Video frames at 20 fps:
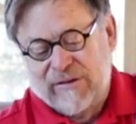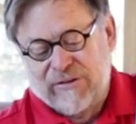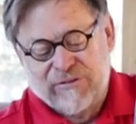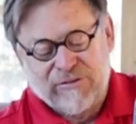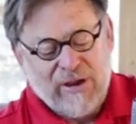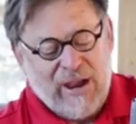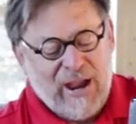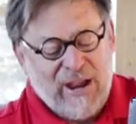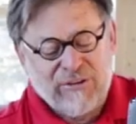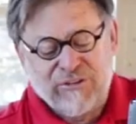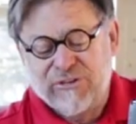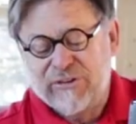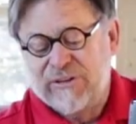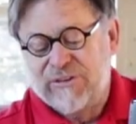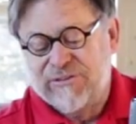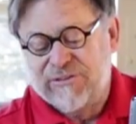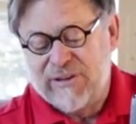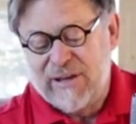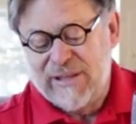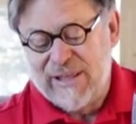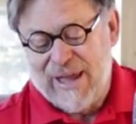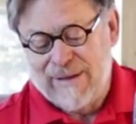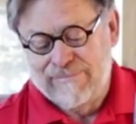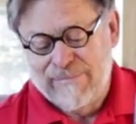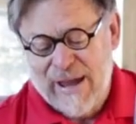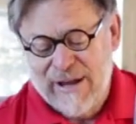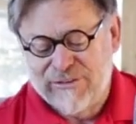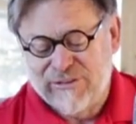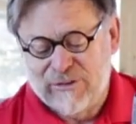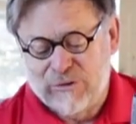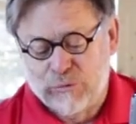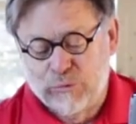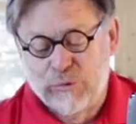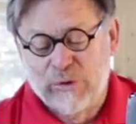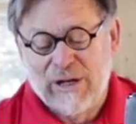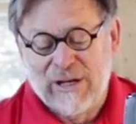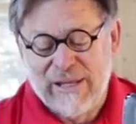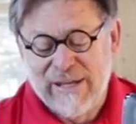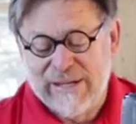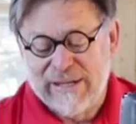So as you can see, that makes it
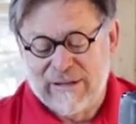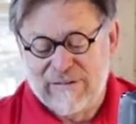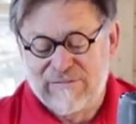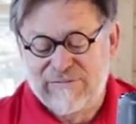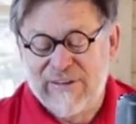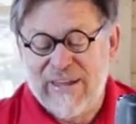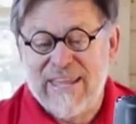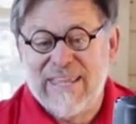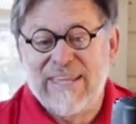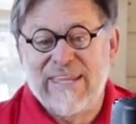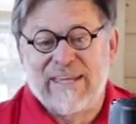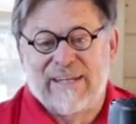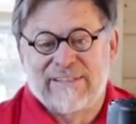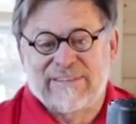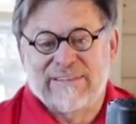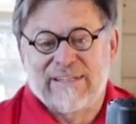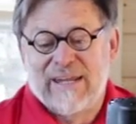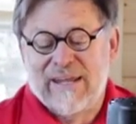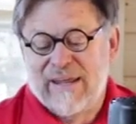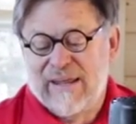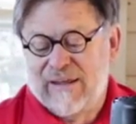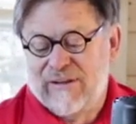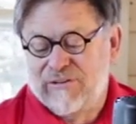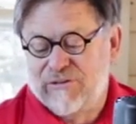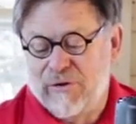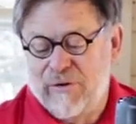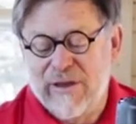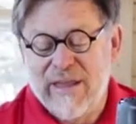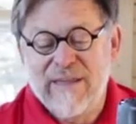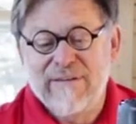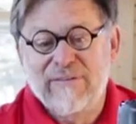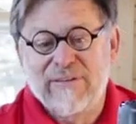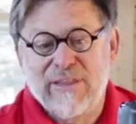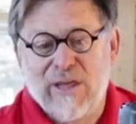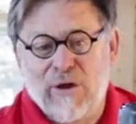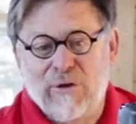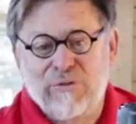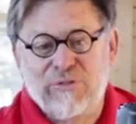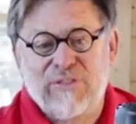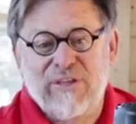really convenient. So even
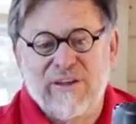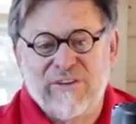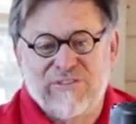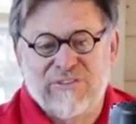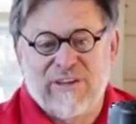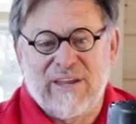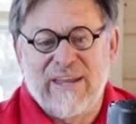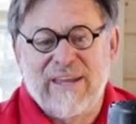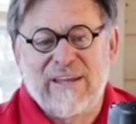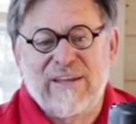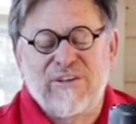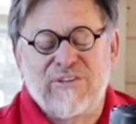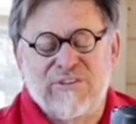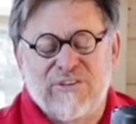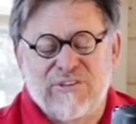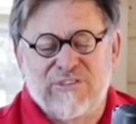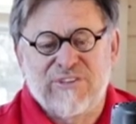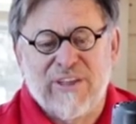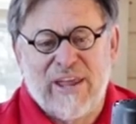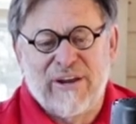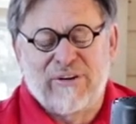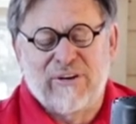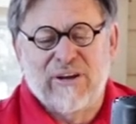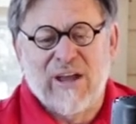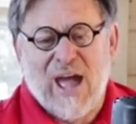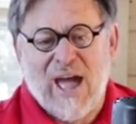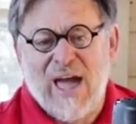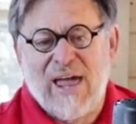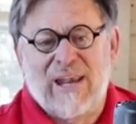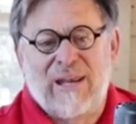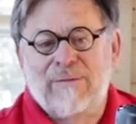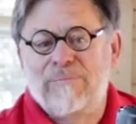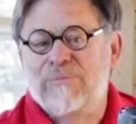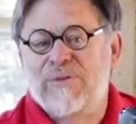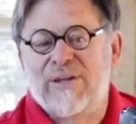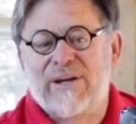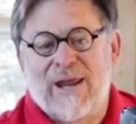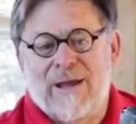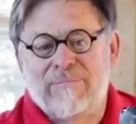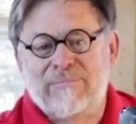though this is a center column
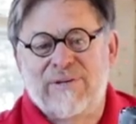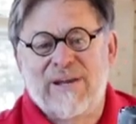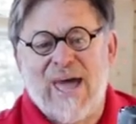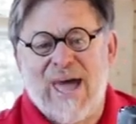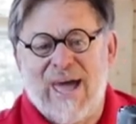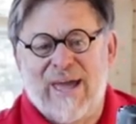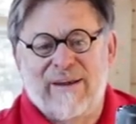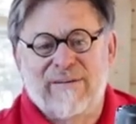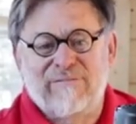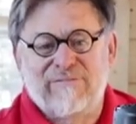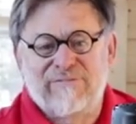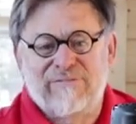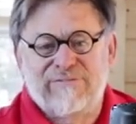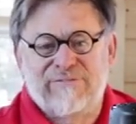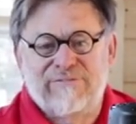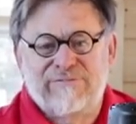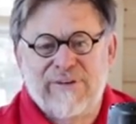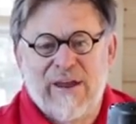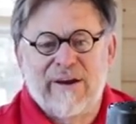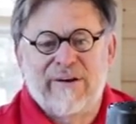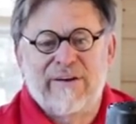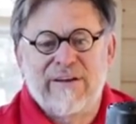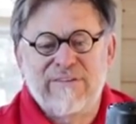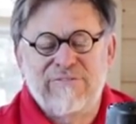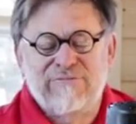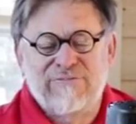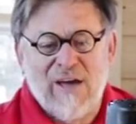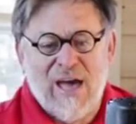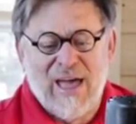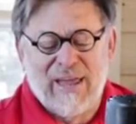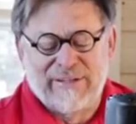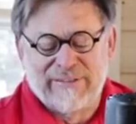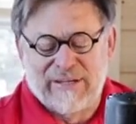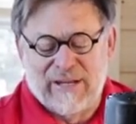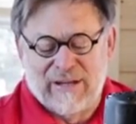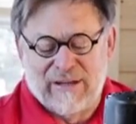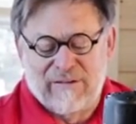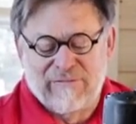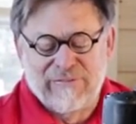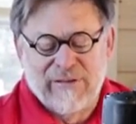that I'm not very fond
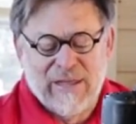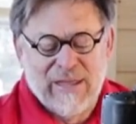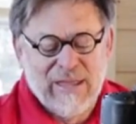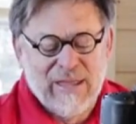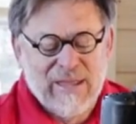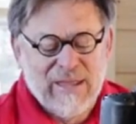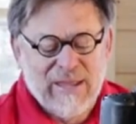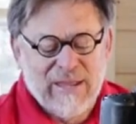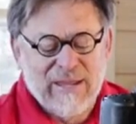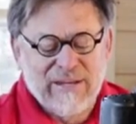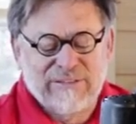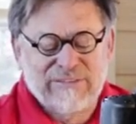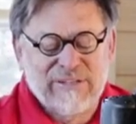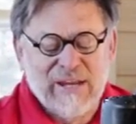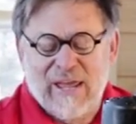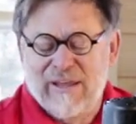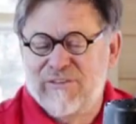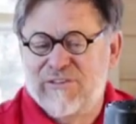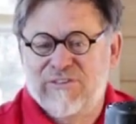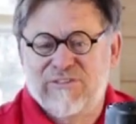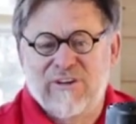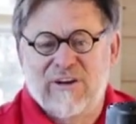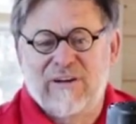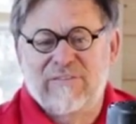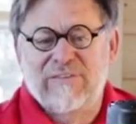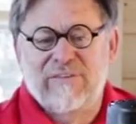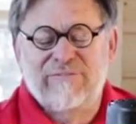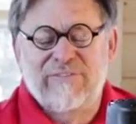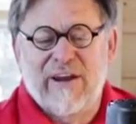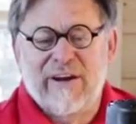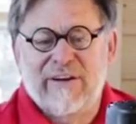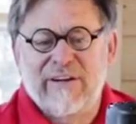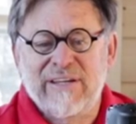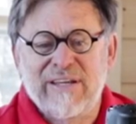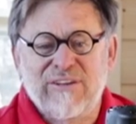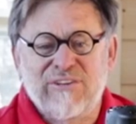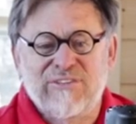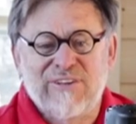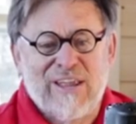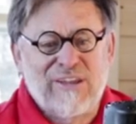of, it does serve a
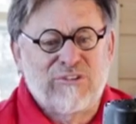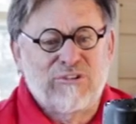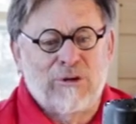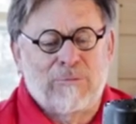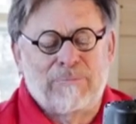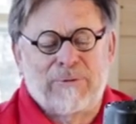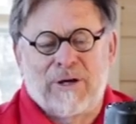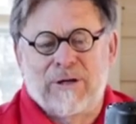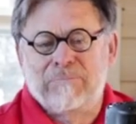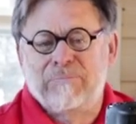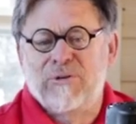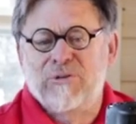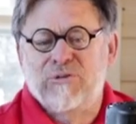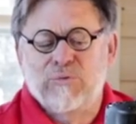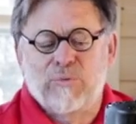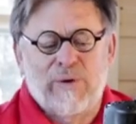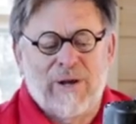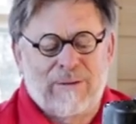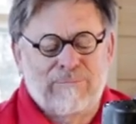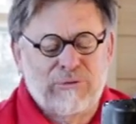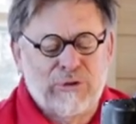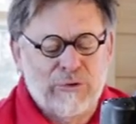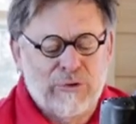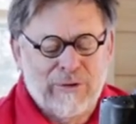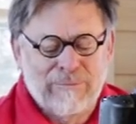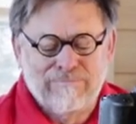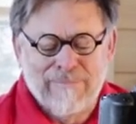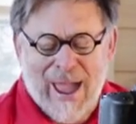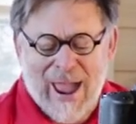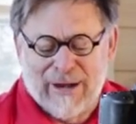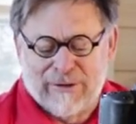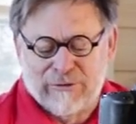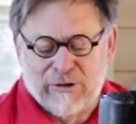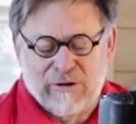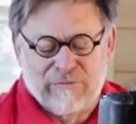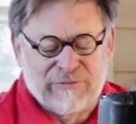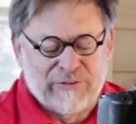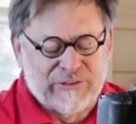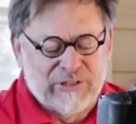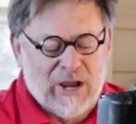very essential purpose when I'm doing
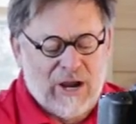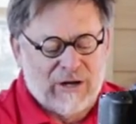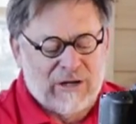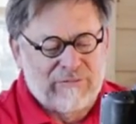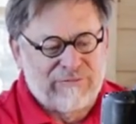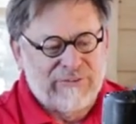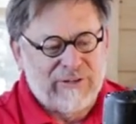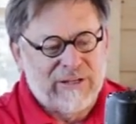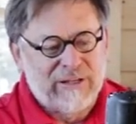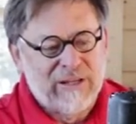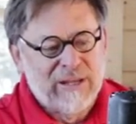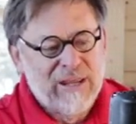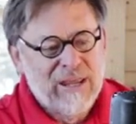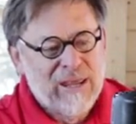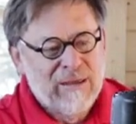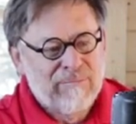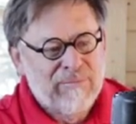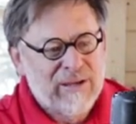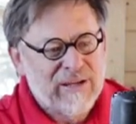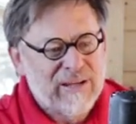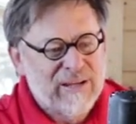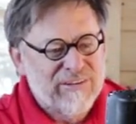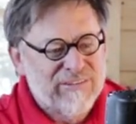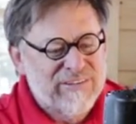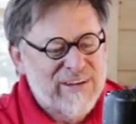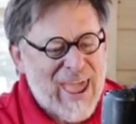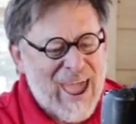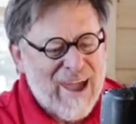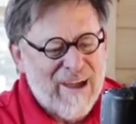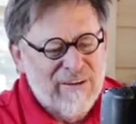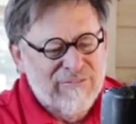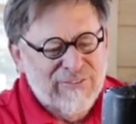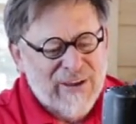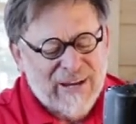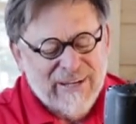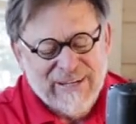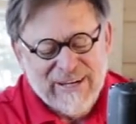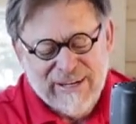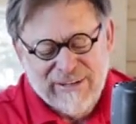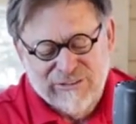macro photography. Because now if
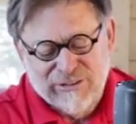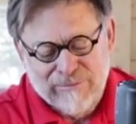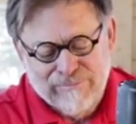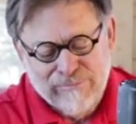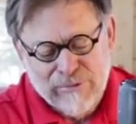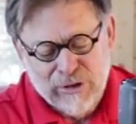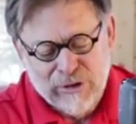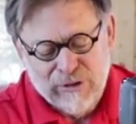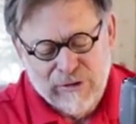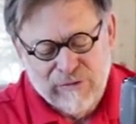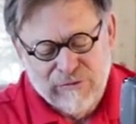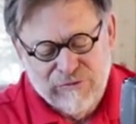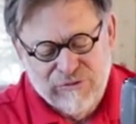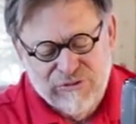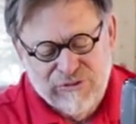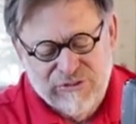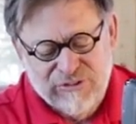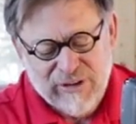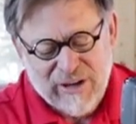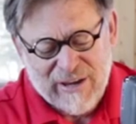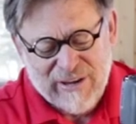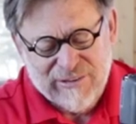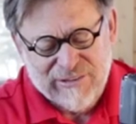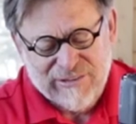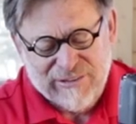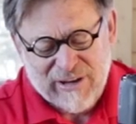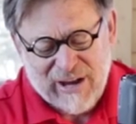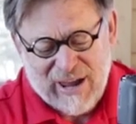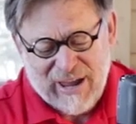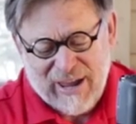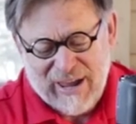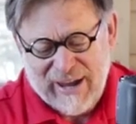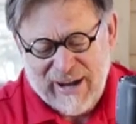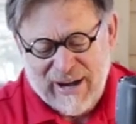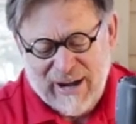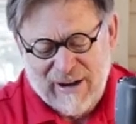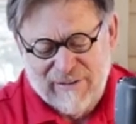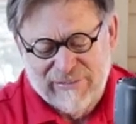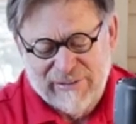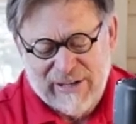I need to move just a
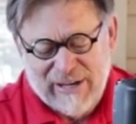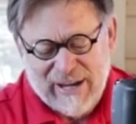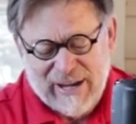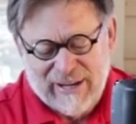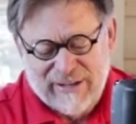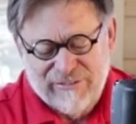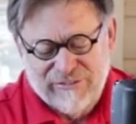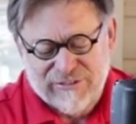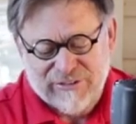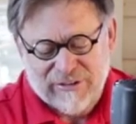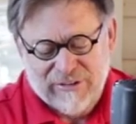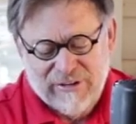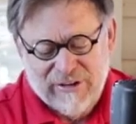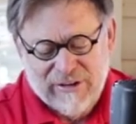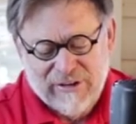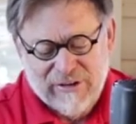hair of an inch,